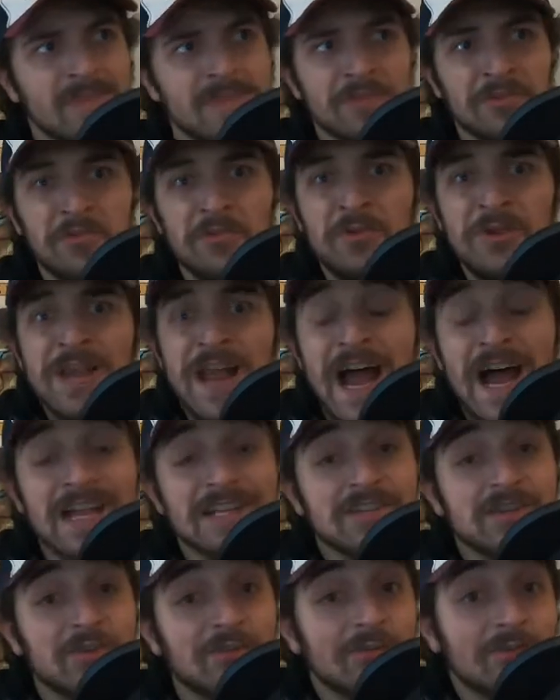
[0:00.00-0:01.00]
You could
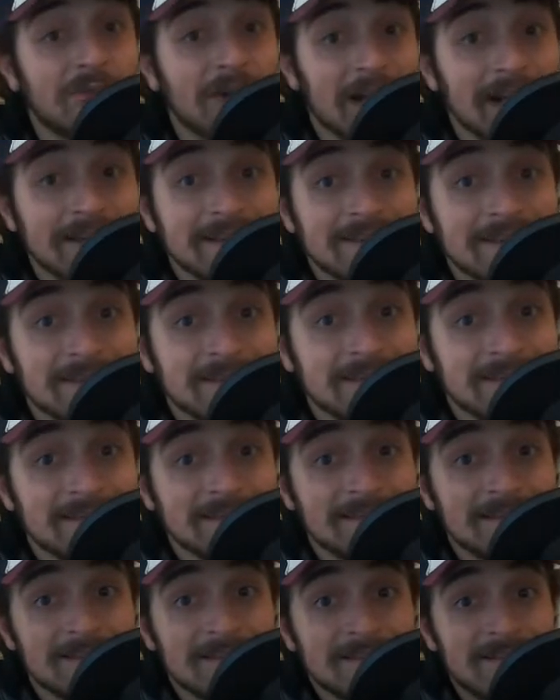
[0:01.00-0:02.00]
ask your friends,
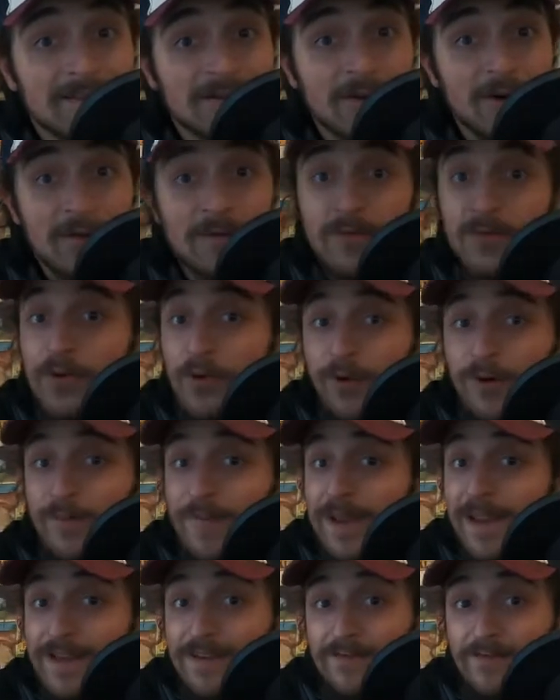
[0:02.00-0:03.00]
you know, if you don't want to
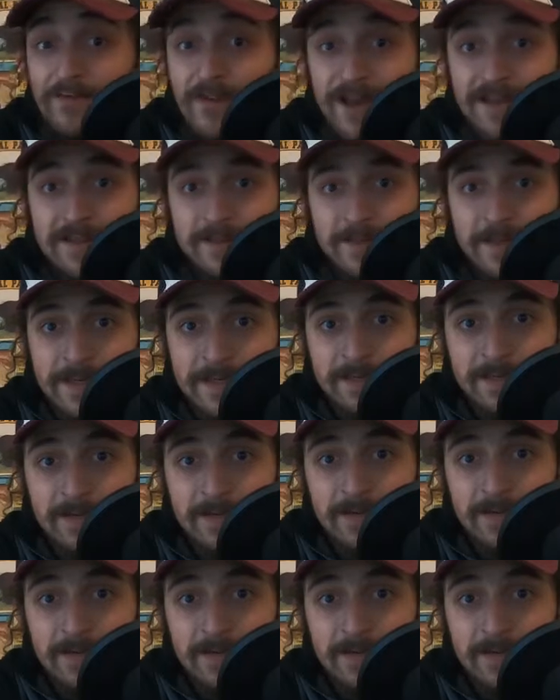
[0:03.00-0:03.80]
make an investment.